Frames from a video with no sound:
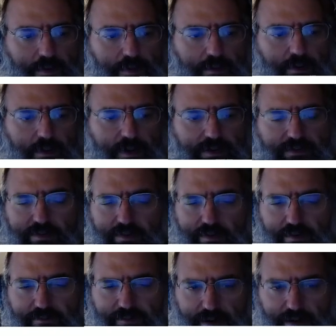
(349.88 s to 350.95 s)
It's a
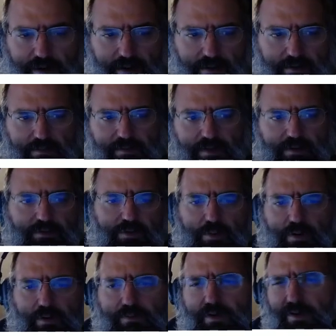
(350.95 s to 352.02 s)
variant of
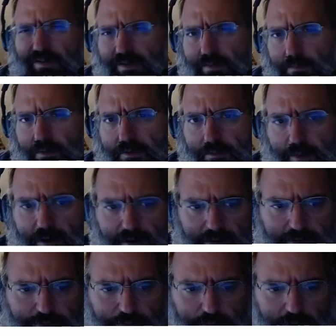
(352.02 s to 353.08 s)
SQL, very similar to
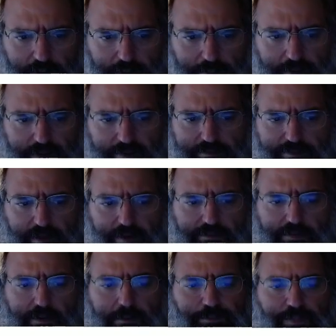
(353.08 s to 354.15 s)
MySQL in
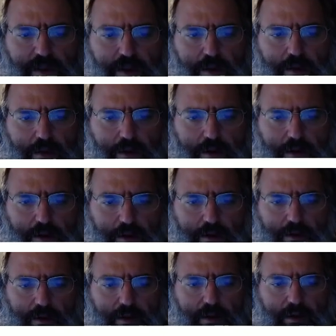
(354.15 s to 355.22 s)
flavor,
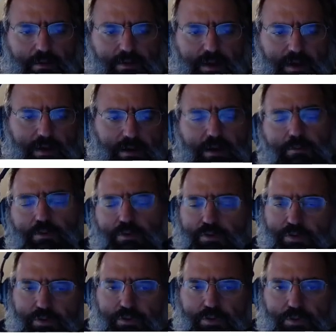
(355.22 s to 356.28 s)
that enables
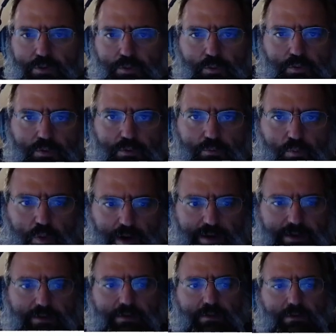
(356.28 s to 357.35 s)
you to
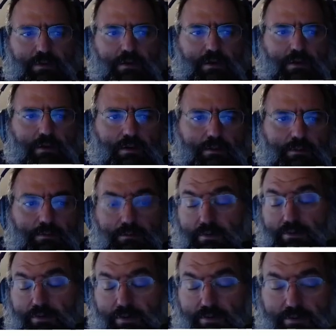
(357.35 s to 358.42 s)
write
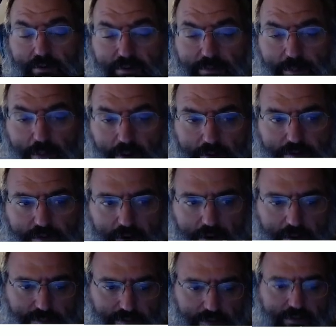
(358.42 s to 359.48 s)
essentially Spark
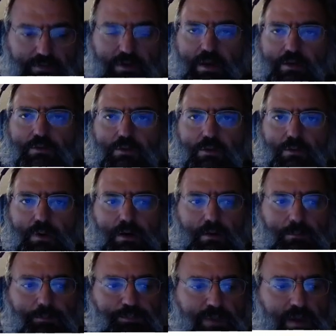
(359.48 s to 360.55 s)
jobs using SQL.
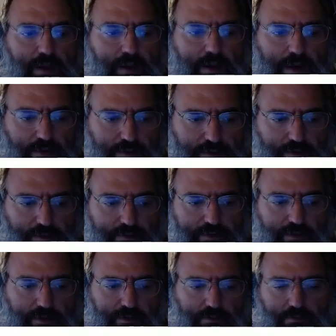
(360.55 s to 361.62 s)
And you do
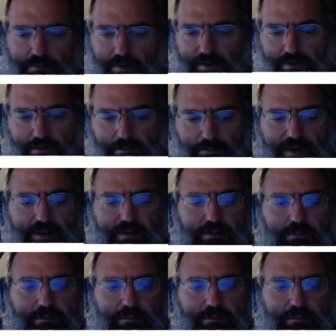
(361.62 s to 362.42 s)
so by